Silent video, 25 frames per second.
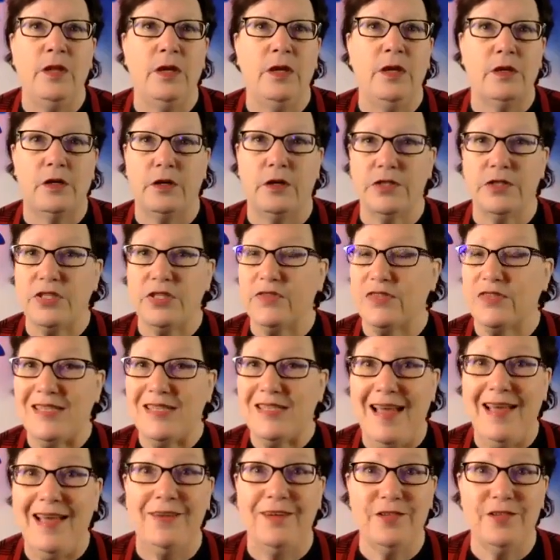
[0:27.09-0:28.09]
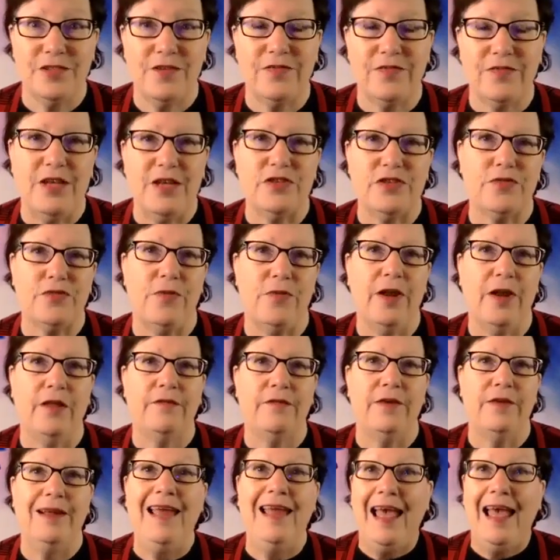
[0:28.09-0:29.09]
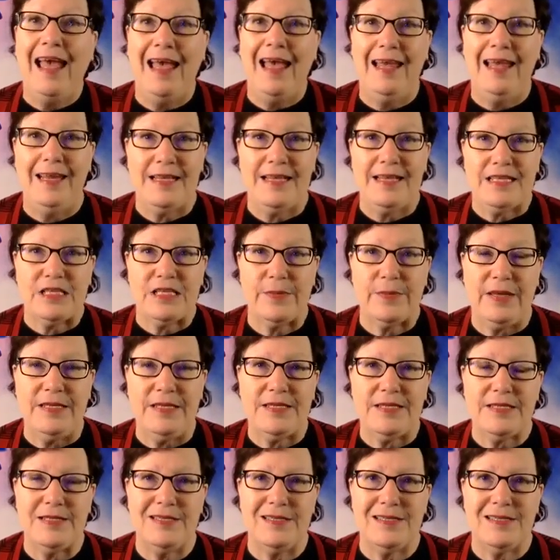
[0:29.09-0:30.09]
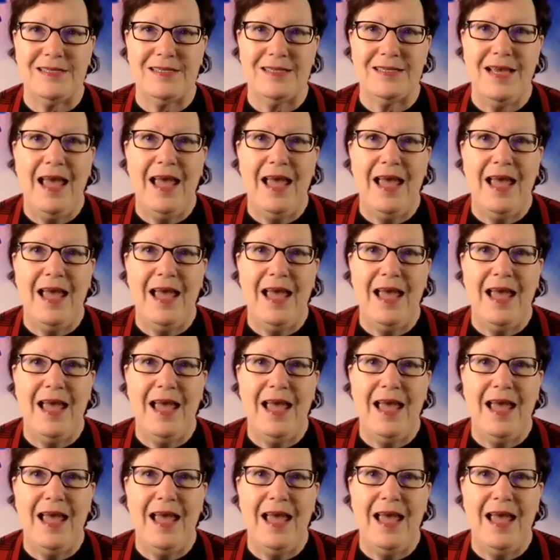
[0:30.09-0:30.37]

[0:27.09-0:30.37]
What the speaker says: cost of sales, if that's relevant, and expenses.